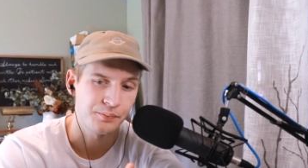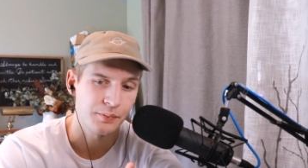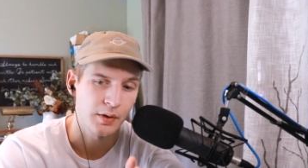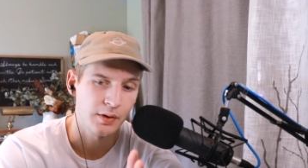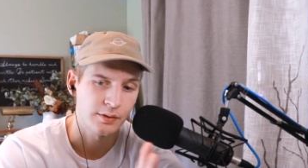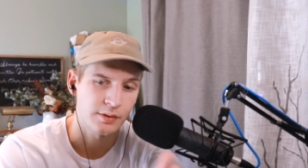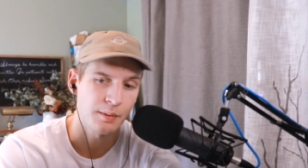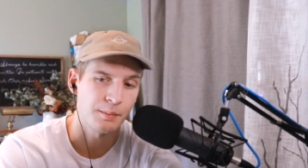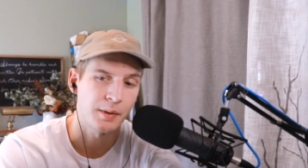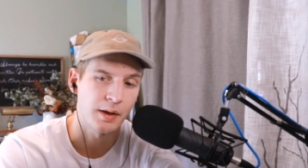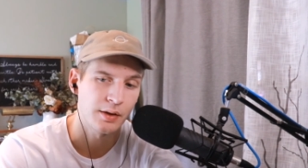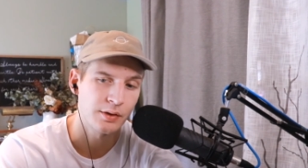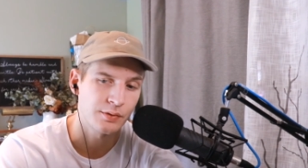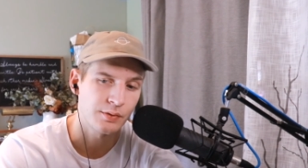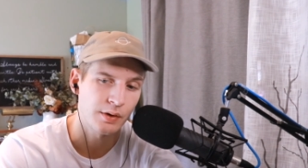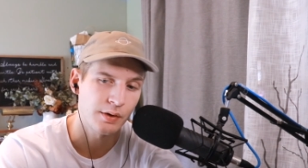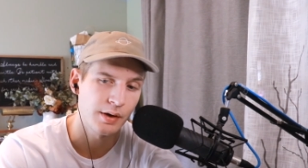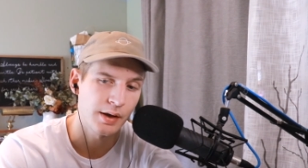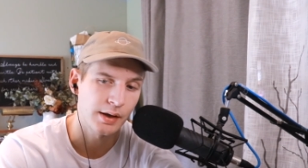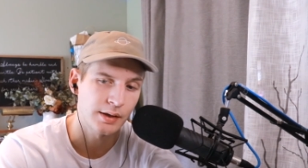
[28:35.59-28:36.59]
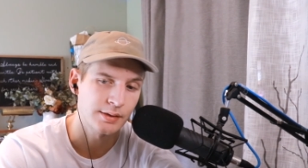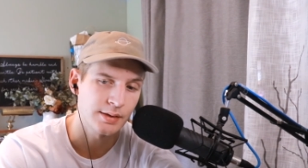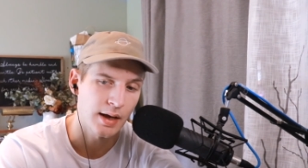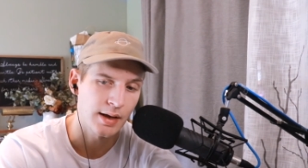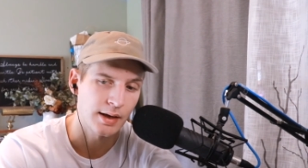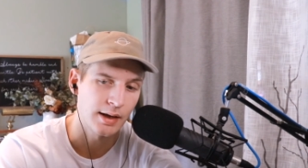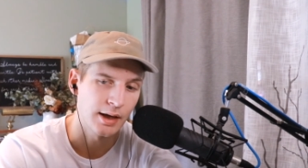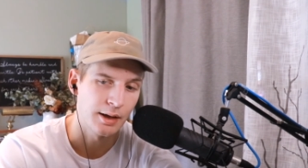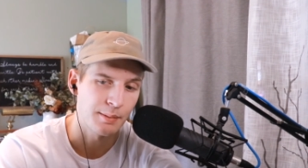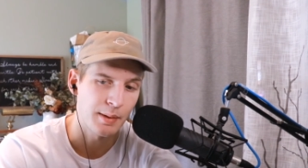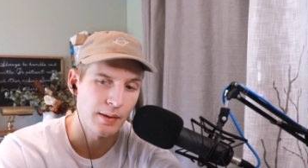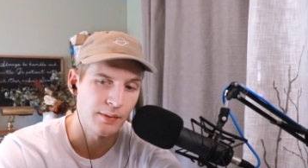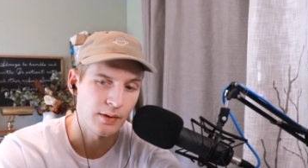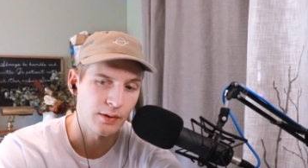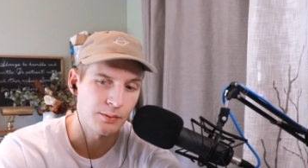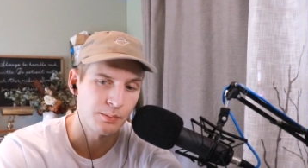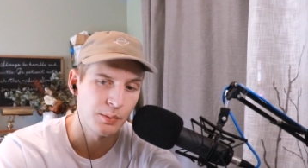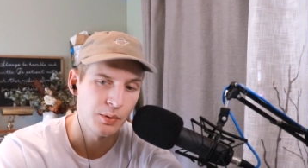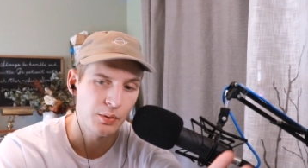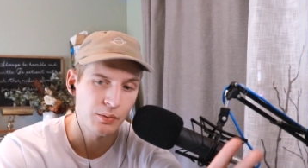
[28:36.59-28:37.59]
Something that's very exciting about this
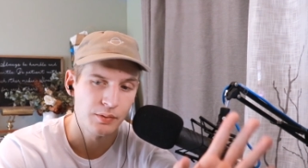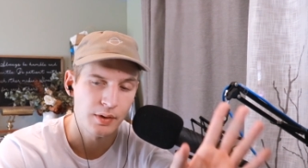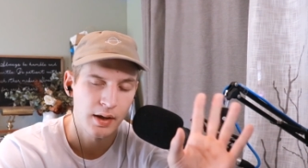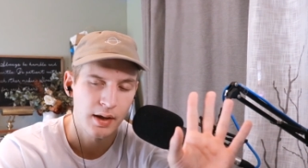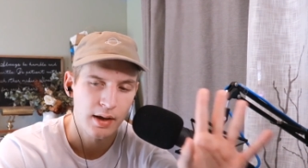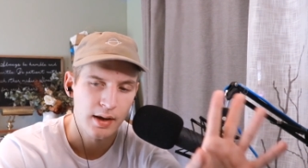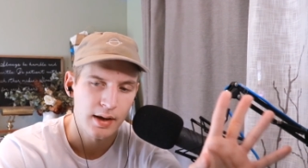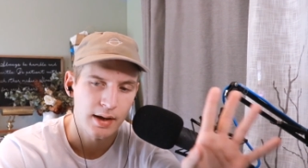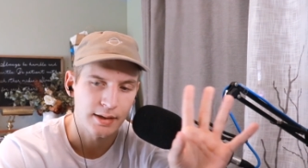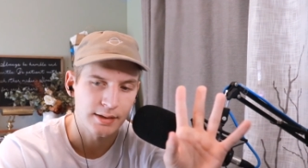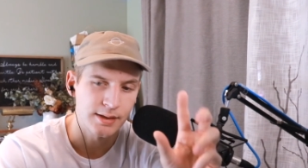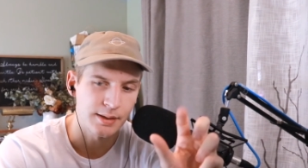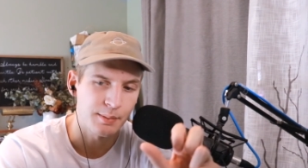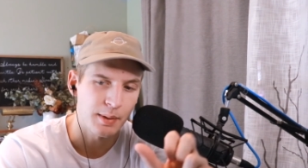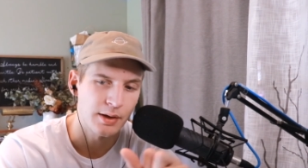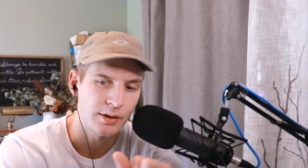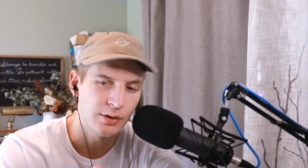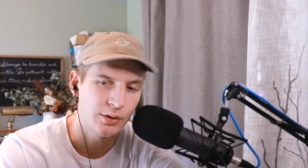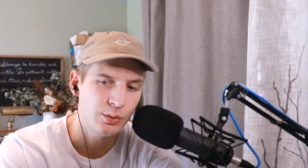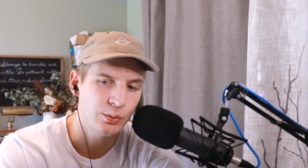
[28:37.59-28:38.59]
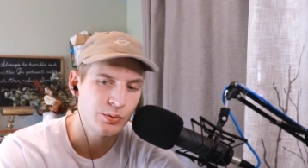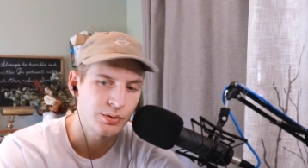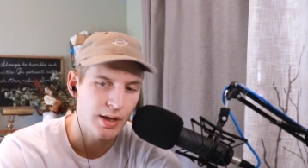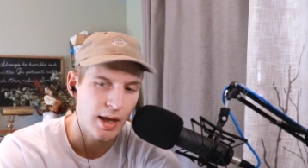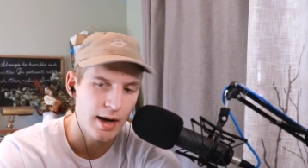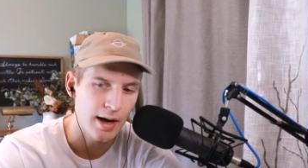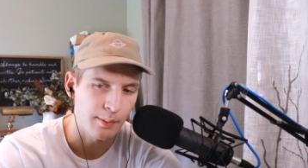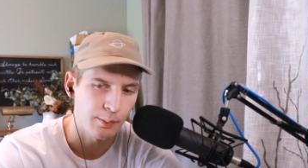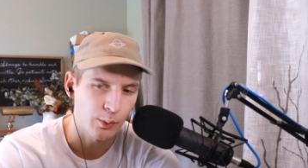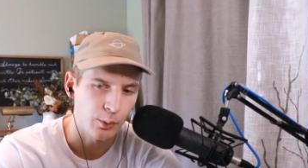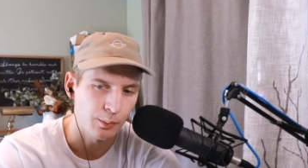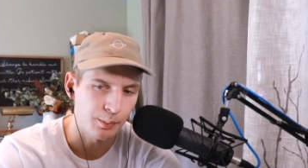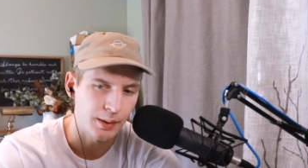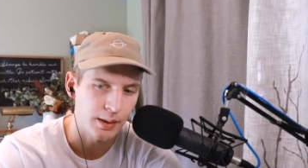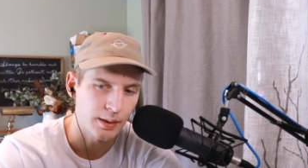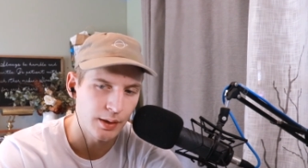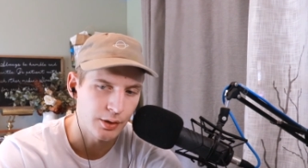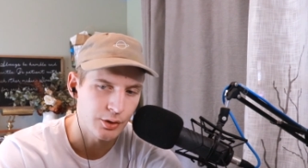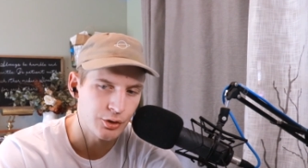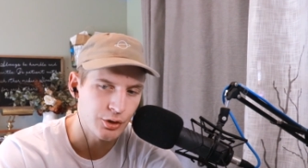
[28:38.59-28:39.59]
move is that my new setup will be
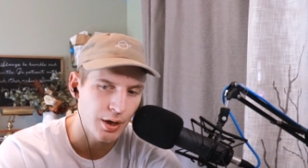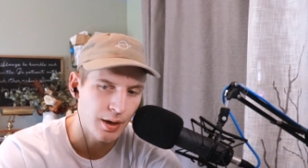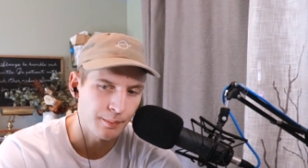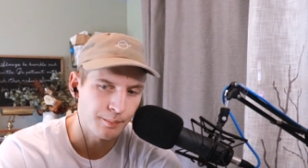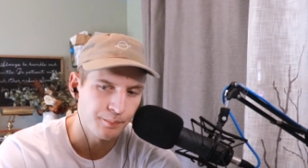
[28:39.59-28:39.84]
legit.